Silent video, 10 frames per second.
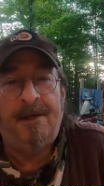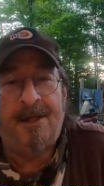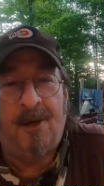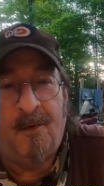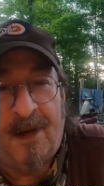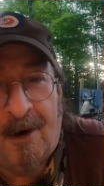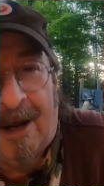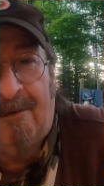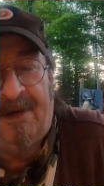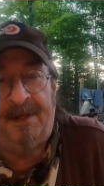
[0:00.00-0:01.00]
you know, that are
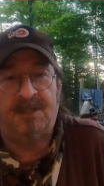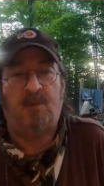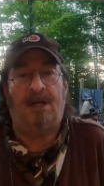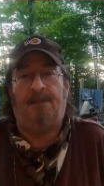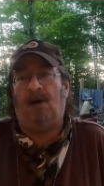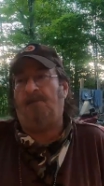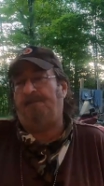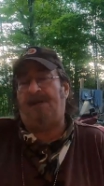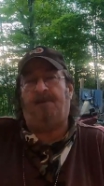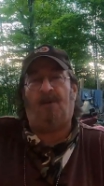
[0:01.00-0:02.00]
having this? What
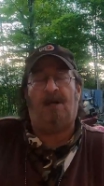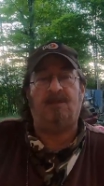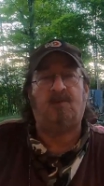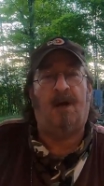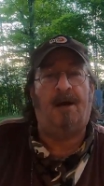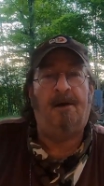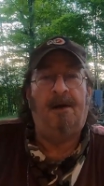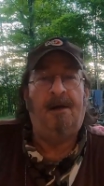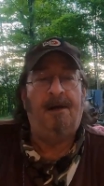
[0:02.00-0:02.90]
about people elsewhere?